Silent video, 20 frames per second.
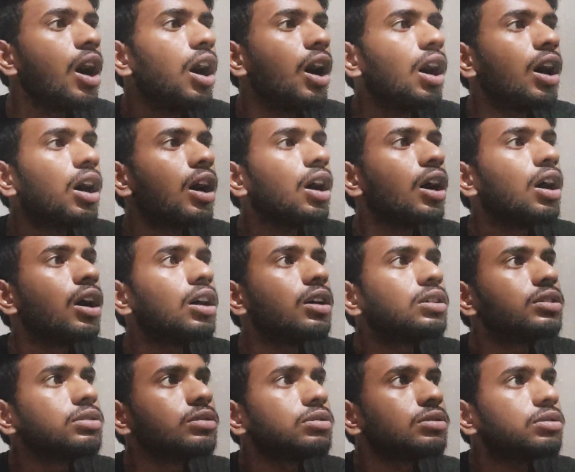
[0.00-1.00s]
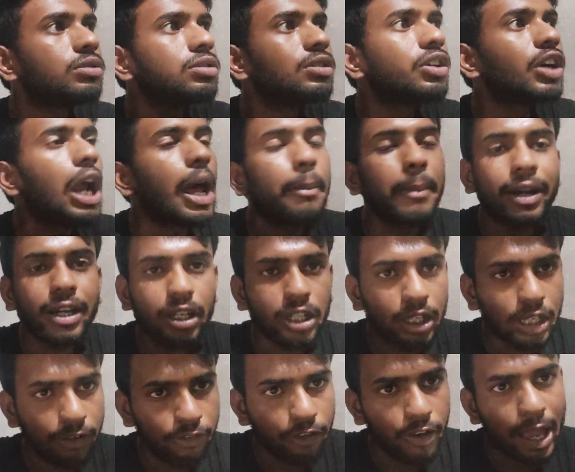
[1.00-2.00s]
uh,
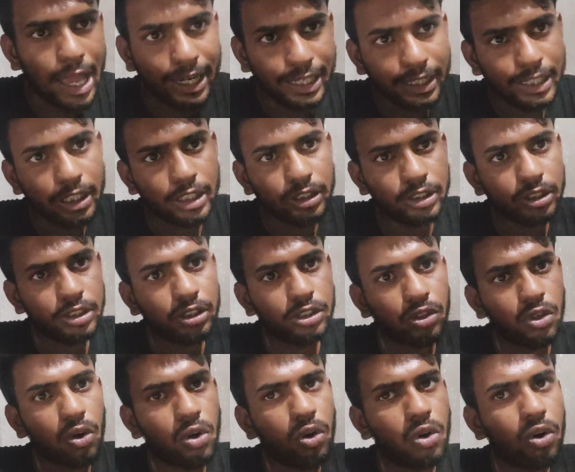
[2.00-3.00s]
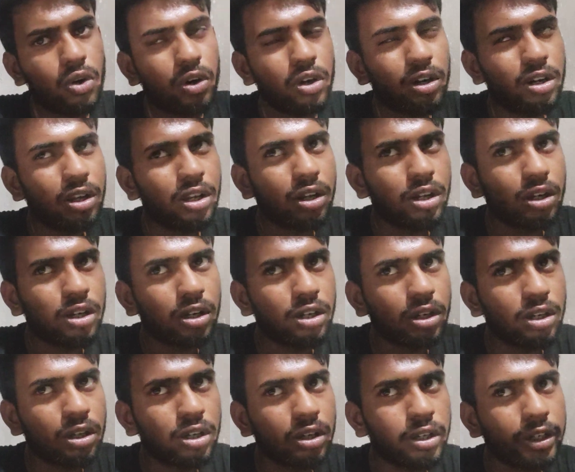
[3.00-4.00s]
grammatical variants, or
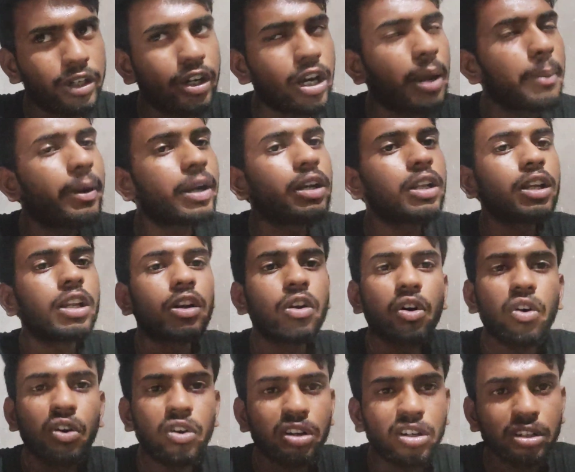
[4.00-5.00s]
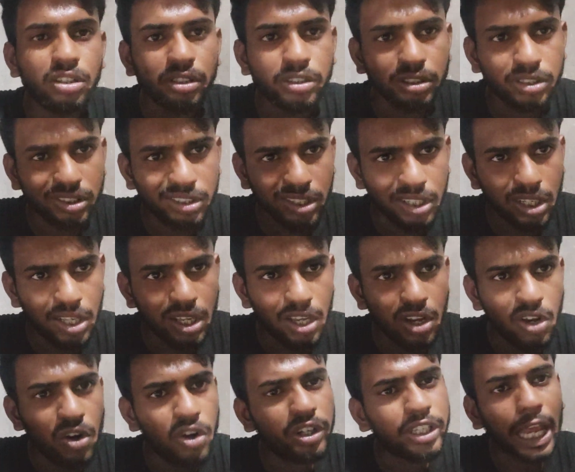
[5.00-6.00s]
grammatical orders,
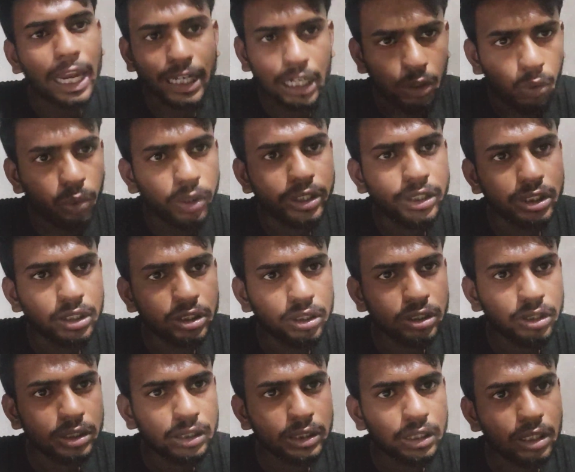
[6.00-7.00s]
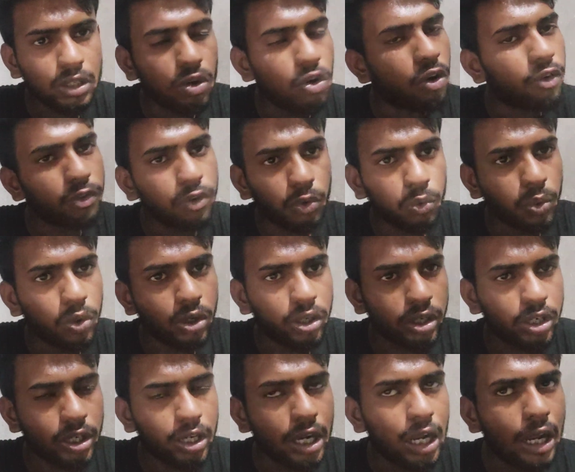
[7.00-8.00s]
or categories of a
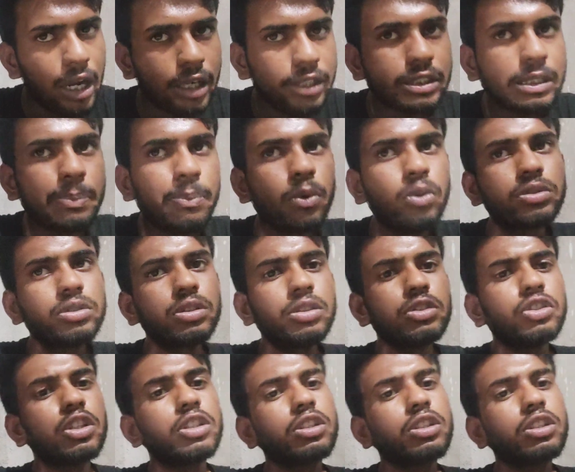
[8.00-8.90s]
word. Suppose